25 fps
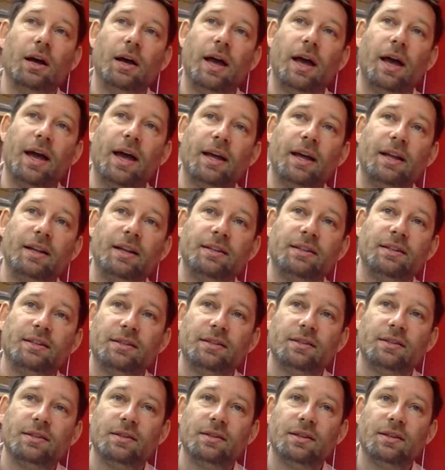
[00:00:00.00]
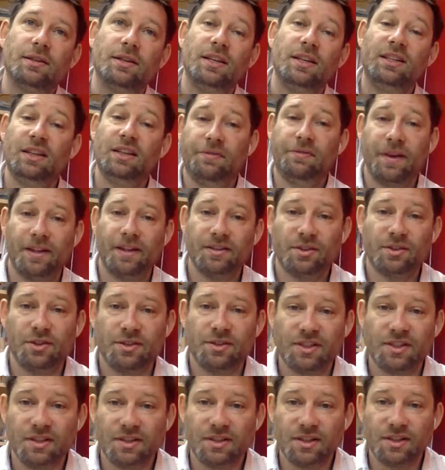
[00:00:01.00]
and he defends the
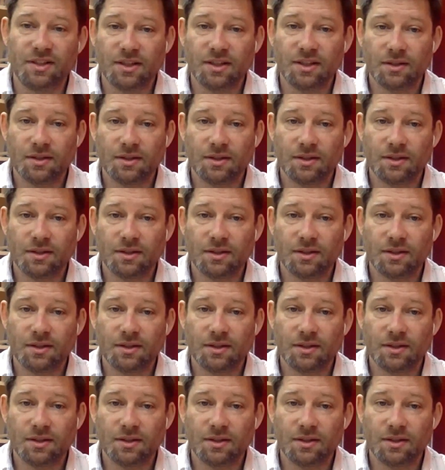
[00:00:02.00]
city.